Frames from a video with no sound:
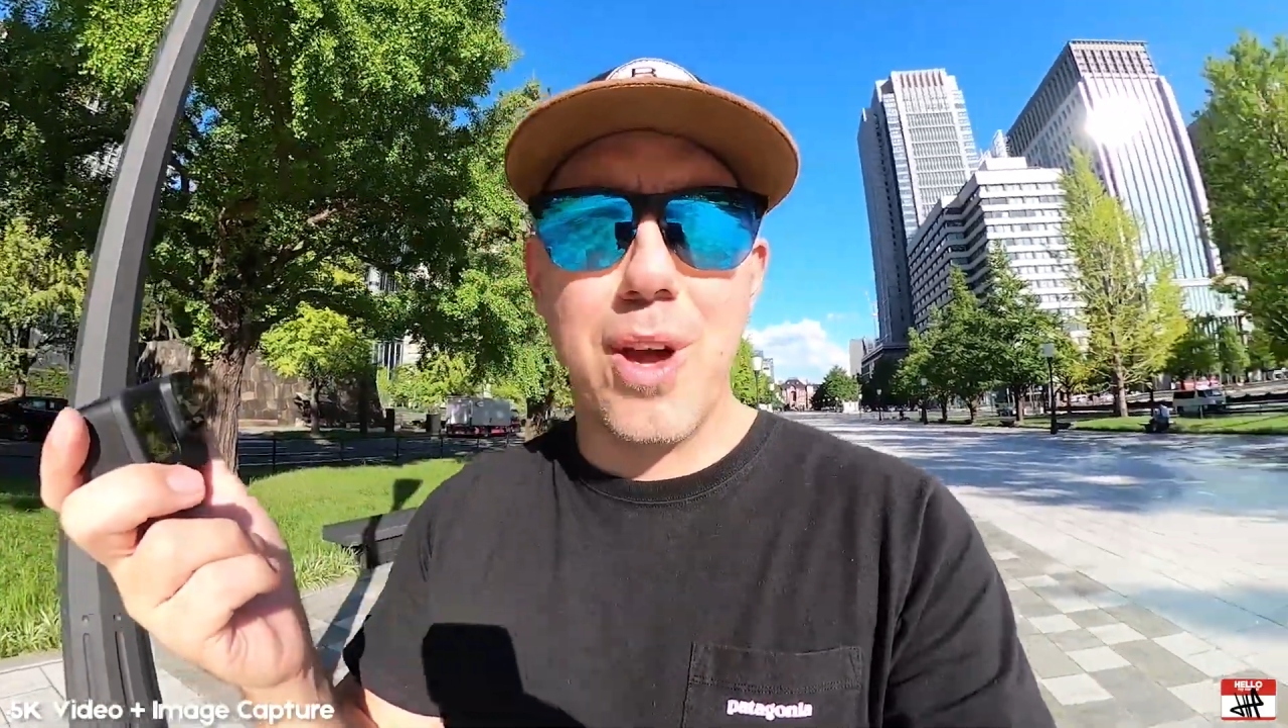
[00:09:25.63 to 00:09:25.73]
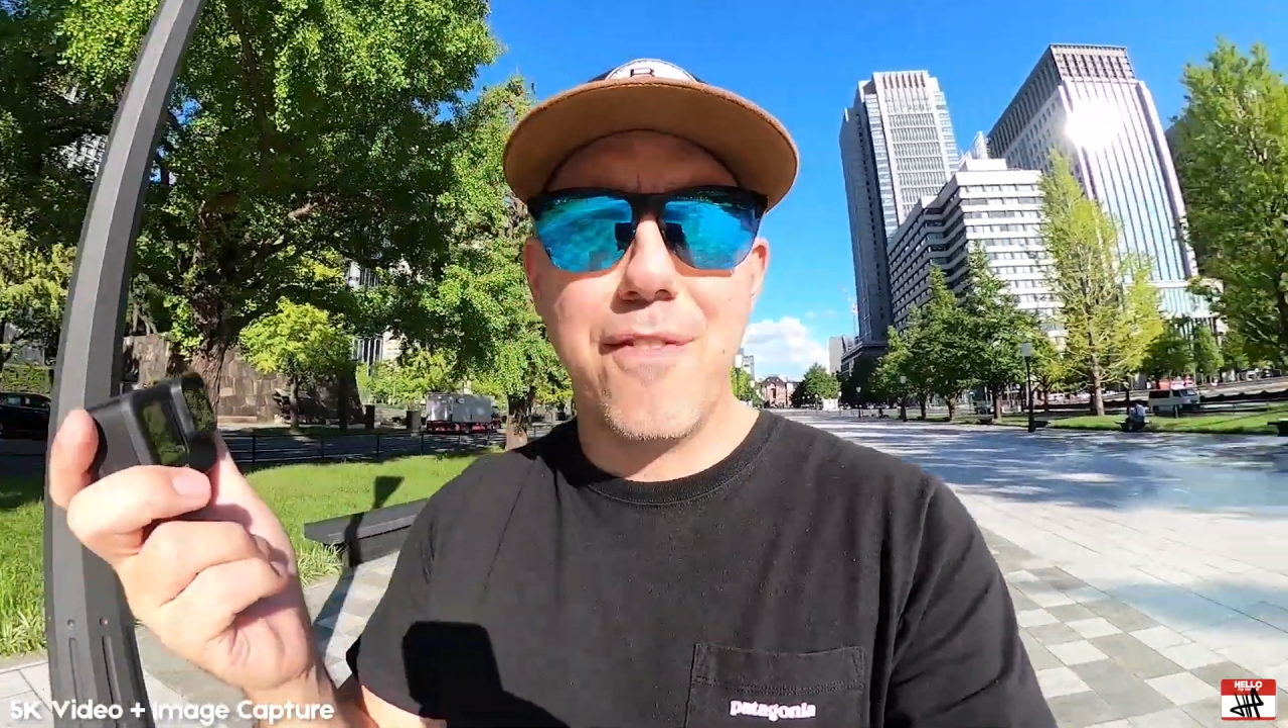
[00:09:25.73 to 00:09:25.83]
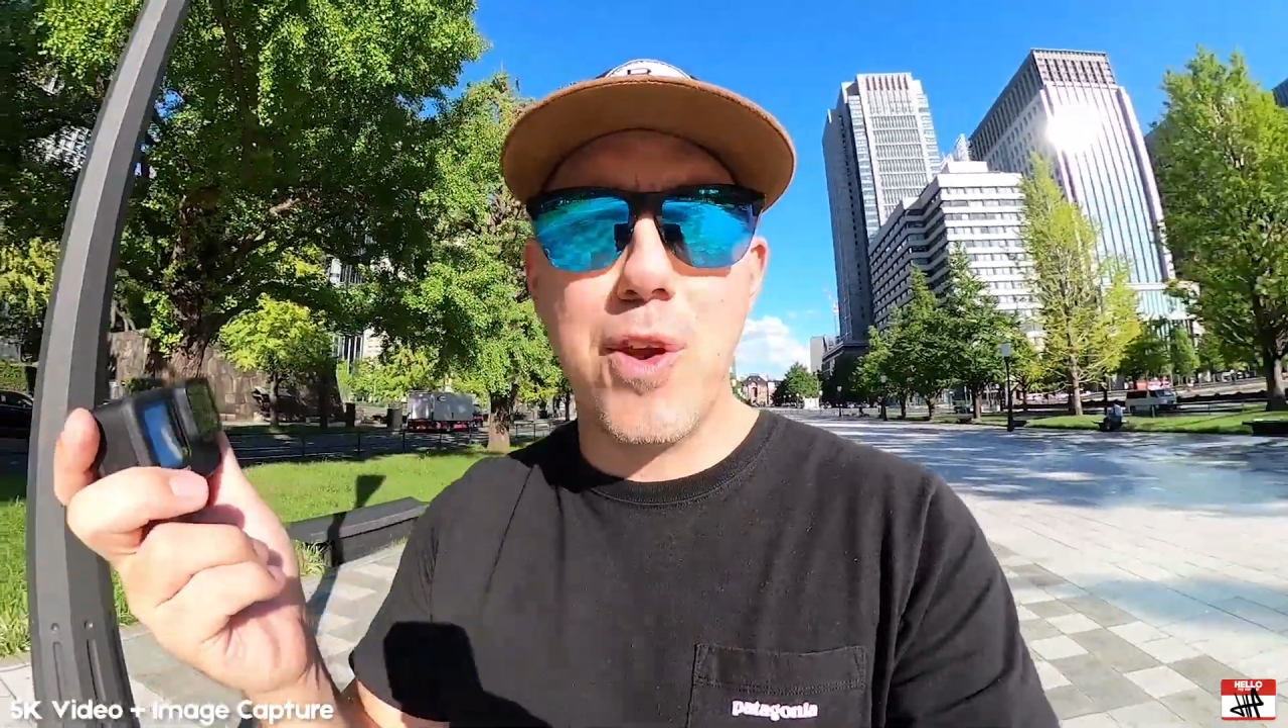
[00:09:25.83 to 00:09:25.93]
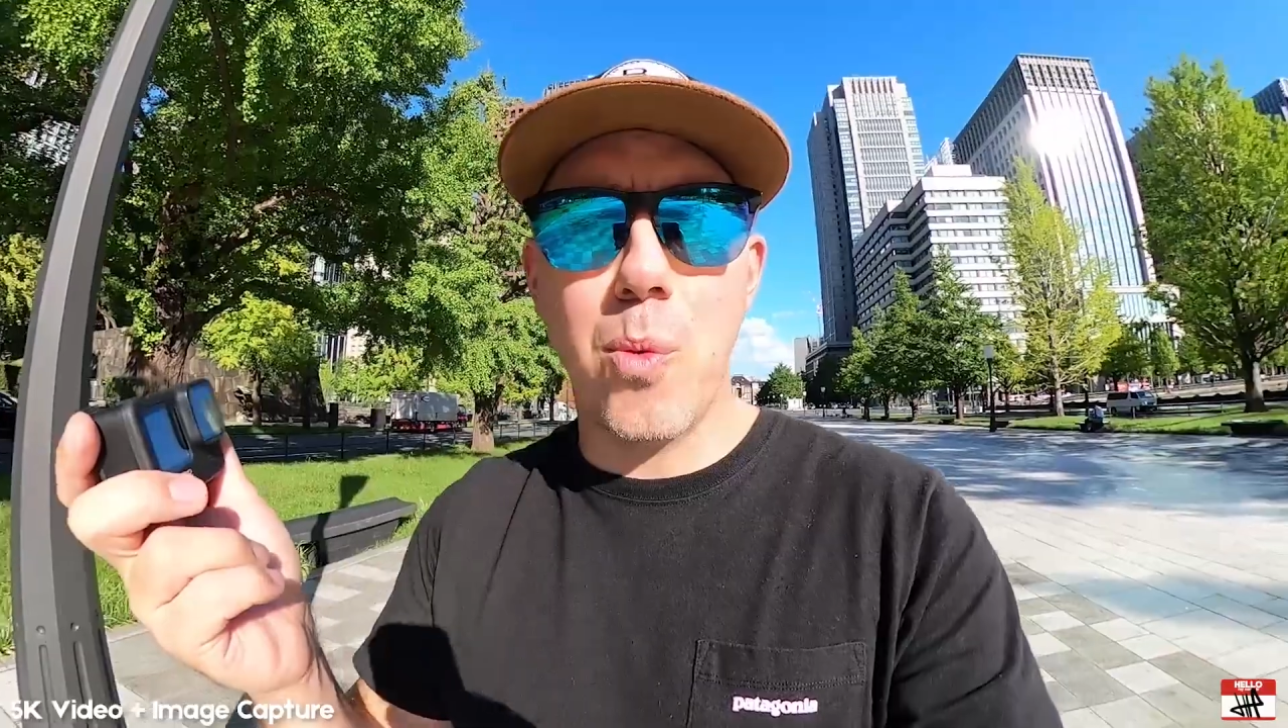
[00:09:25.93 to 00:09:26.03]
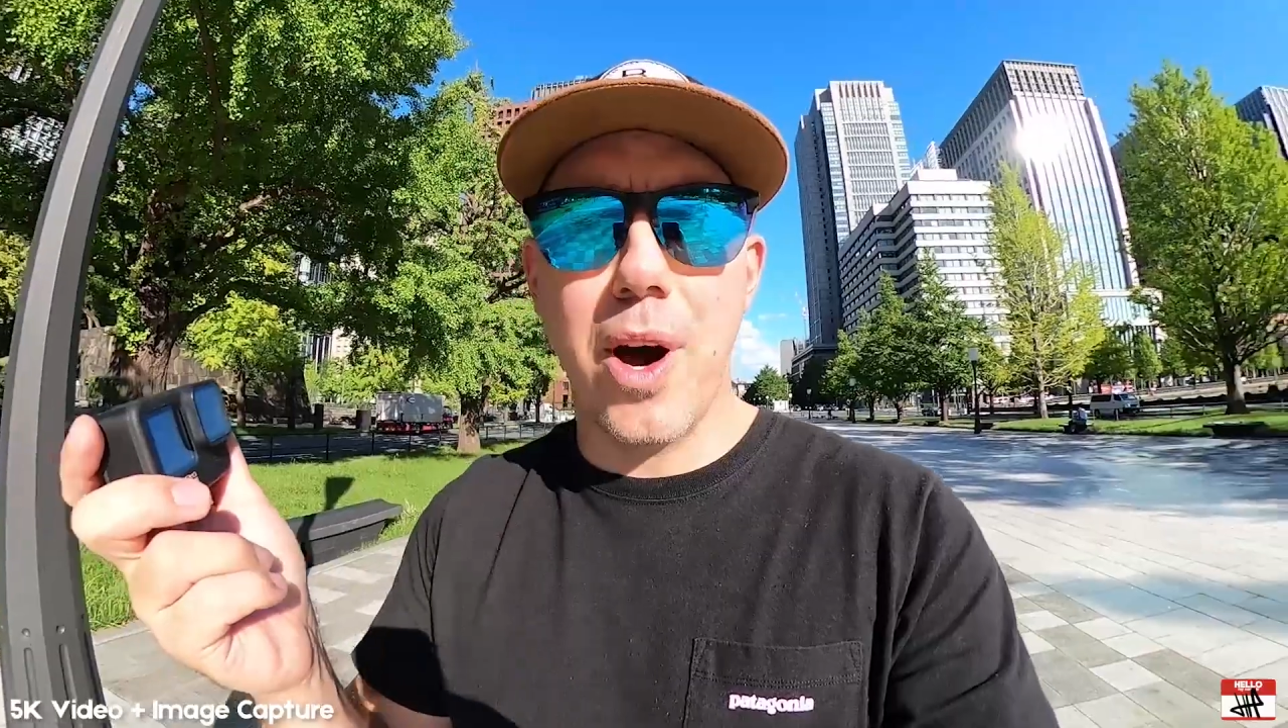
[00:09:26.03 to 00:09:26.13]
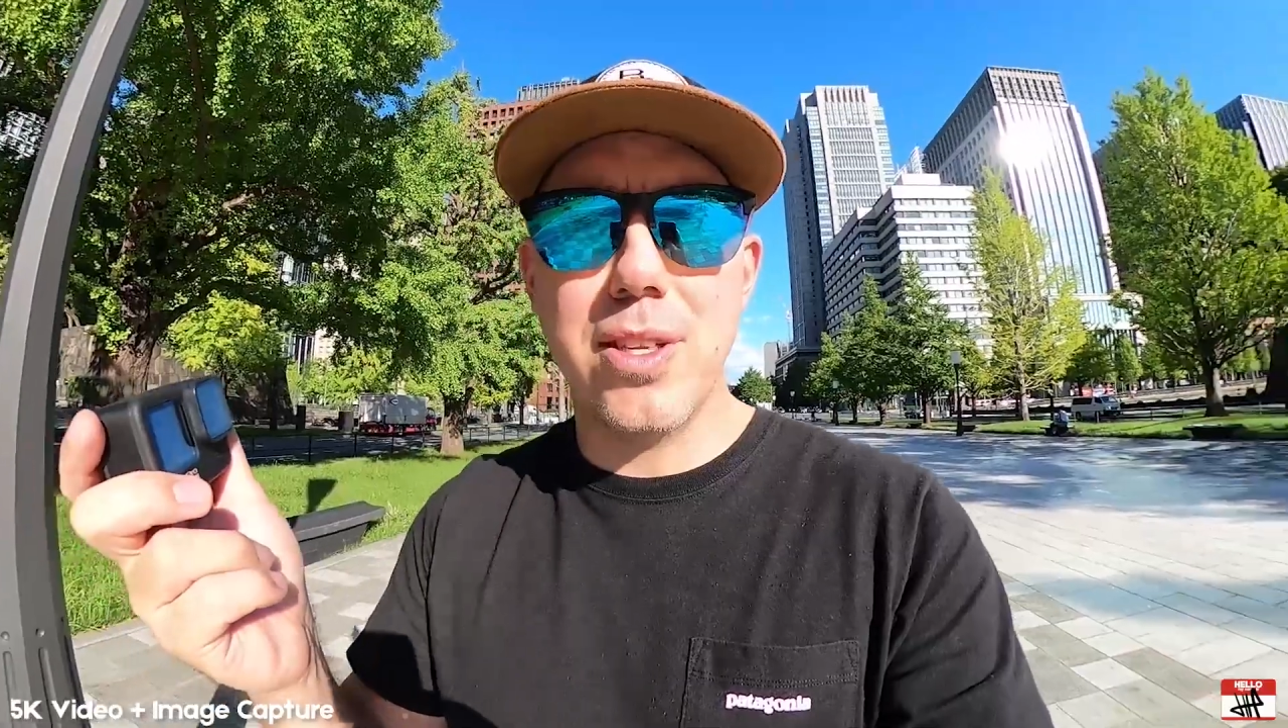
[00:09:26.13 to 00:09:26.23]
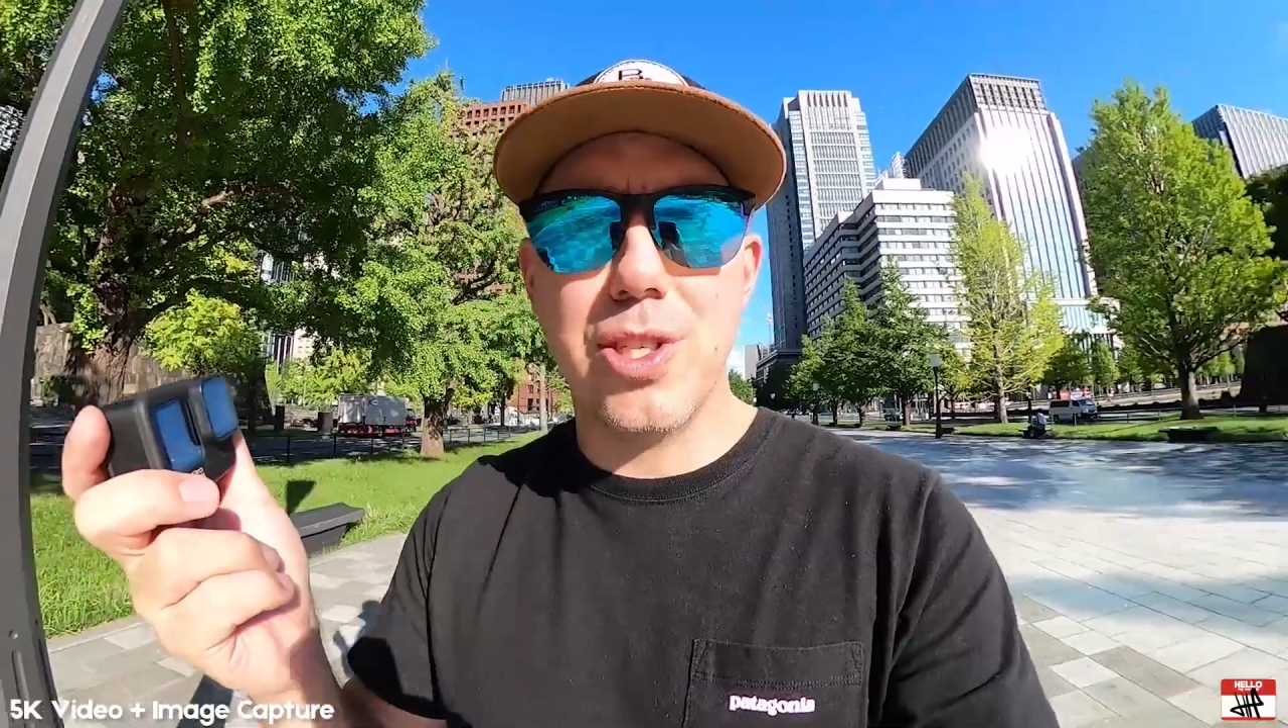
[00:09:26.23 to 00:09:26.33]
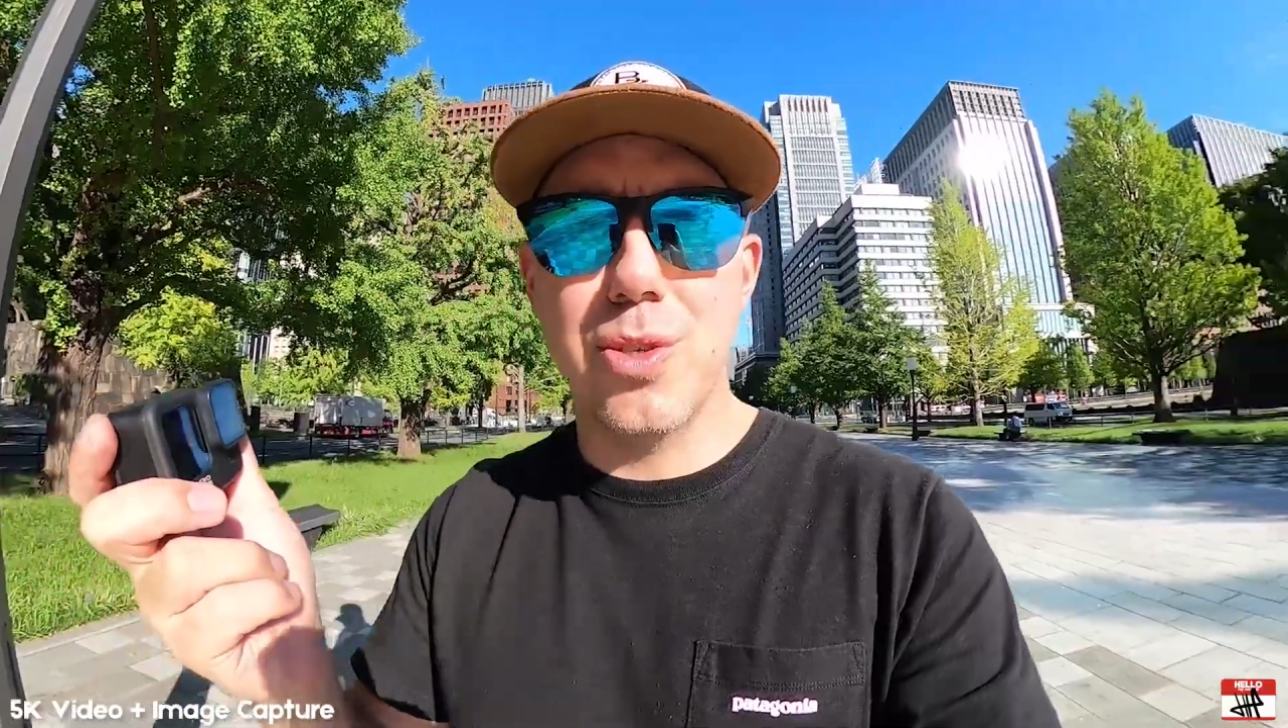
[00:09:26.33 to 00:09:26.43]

if you want